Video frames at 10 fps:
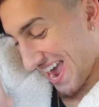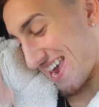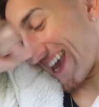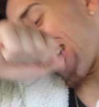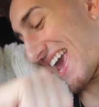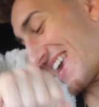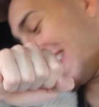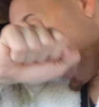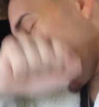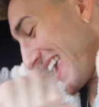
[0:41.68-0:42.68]
hey, hey,
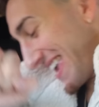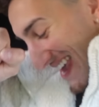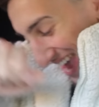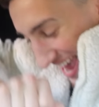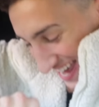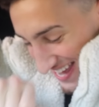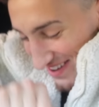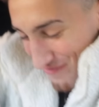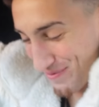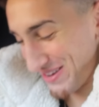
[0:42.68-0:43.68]
hey, hey,
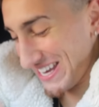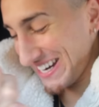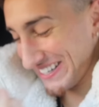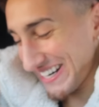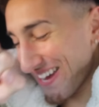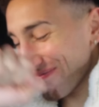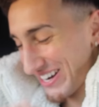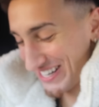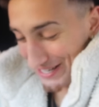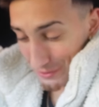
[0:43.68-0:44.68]
I'm whipping up that bank.